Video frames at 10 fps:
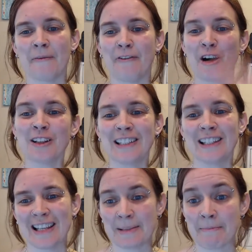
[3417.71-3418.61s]
falls
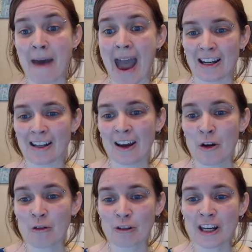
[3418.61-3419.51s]
in this matte
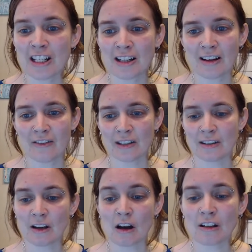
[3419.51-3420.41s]
region of the
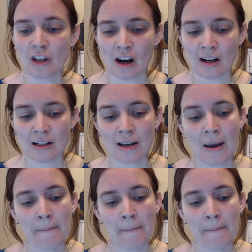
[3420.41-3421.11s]
Stull chart.